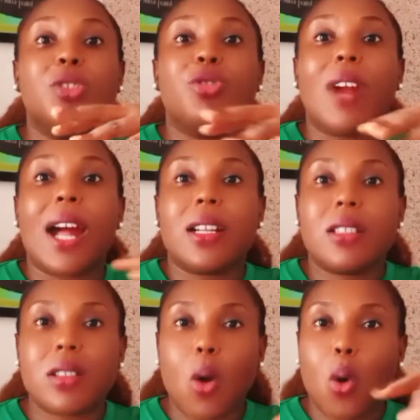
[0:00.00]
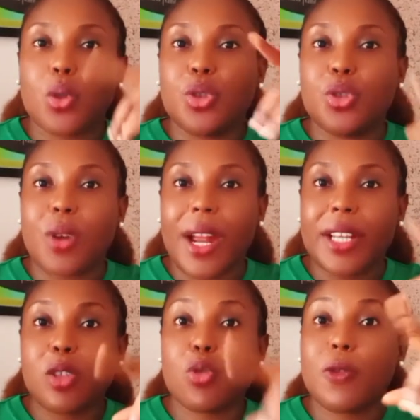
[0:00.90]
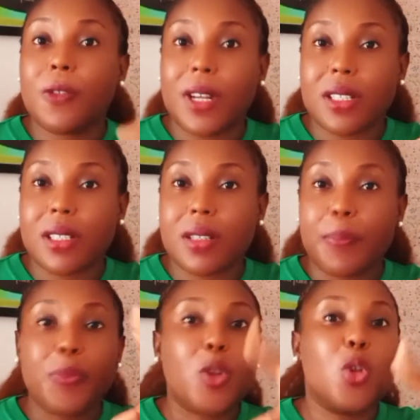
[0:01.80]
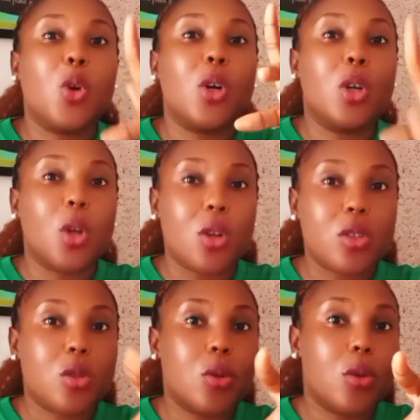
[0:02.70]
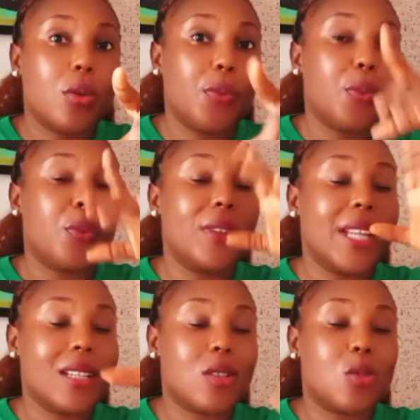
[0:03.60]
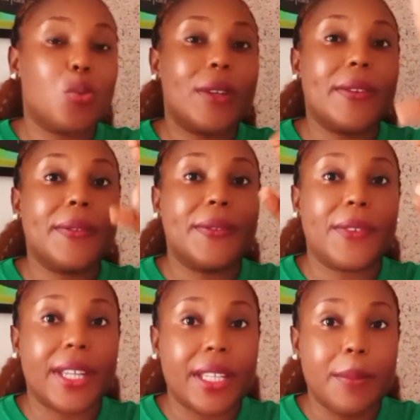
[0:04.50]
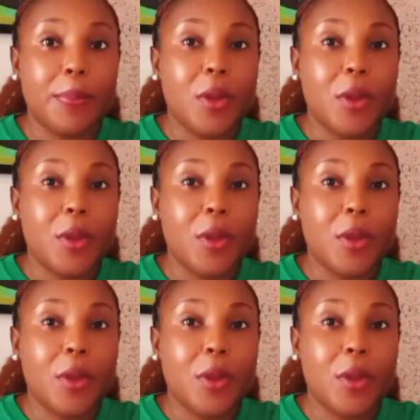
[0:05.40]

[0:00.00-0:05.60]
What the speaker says: drags or dry too fast, your glossness will fade.